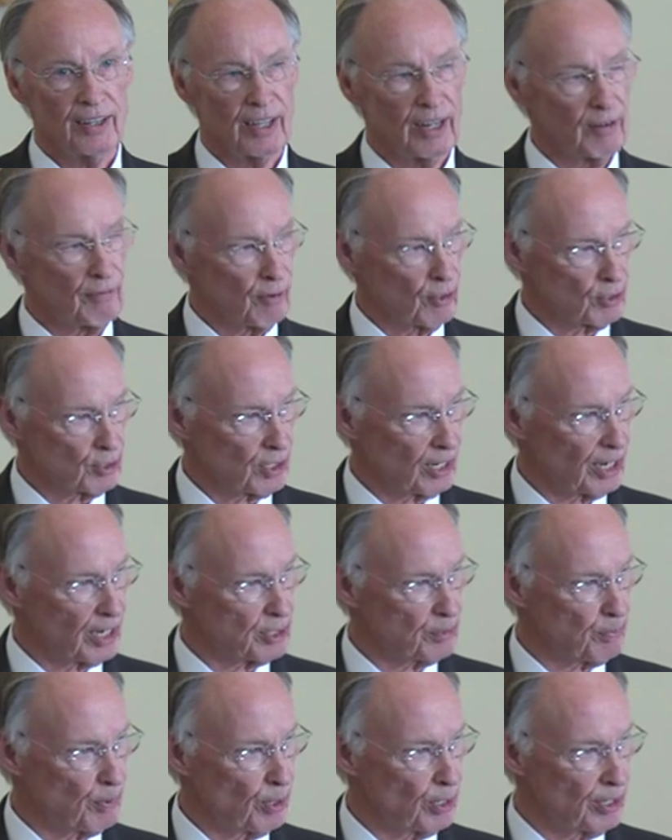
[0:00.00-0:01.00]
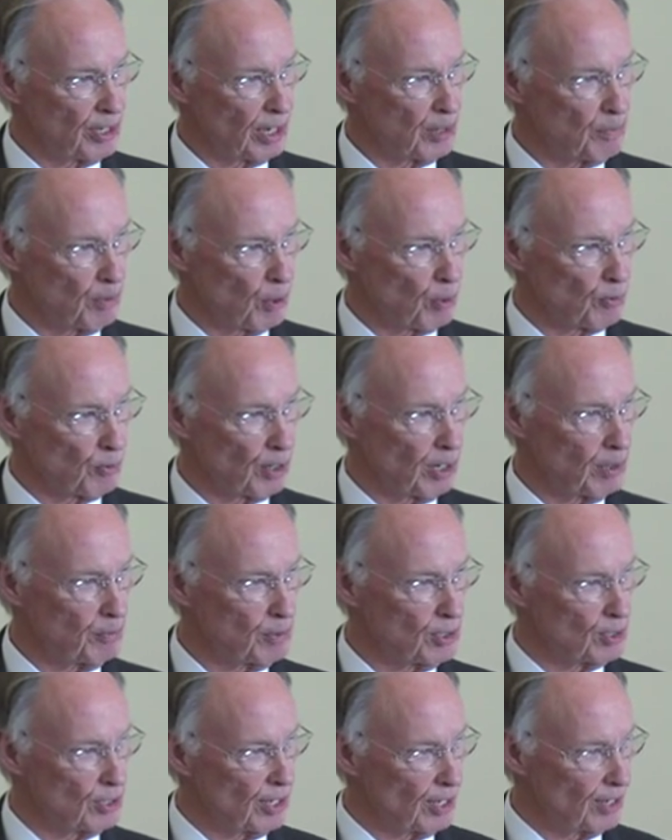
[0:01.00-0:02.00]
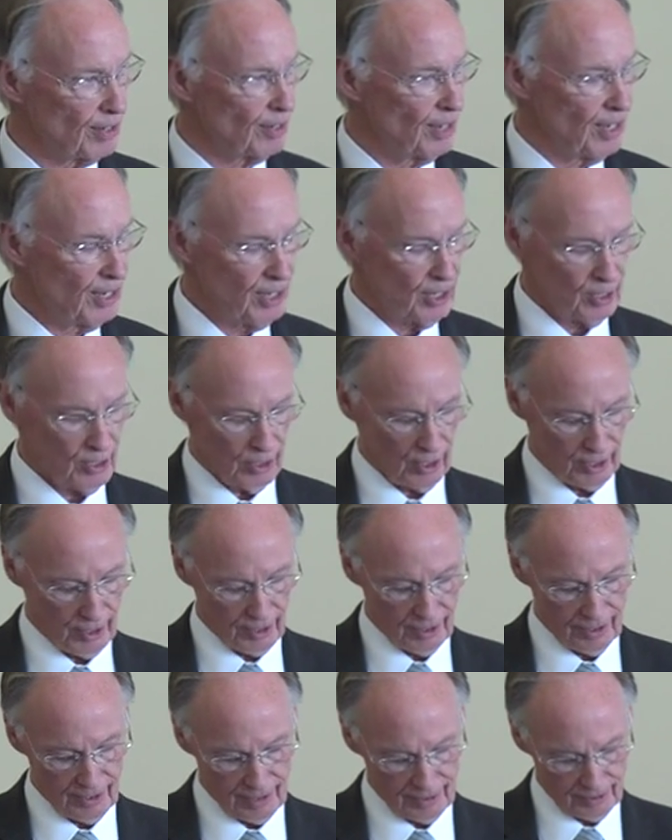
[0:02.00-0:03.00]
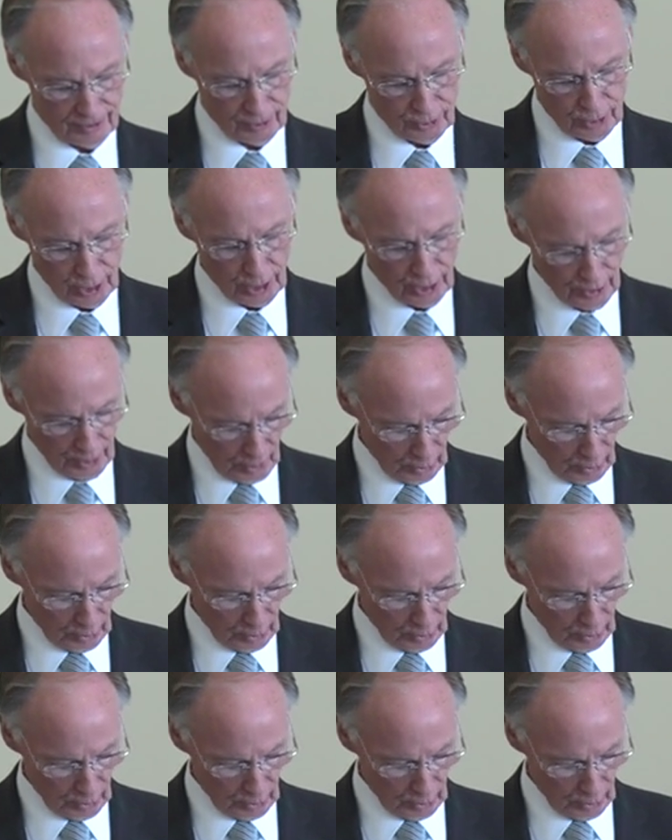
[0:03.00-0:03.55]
than a first-class pre-K program, and Gina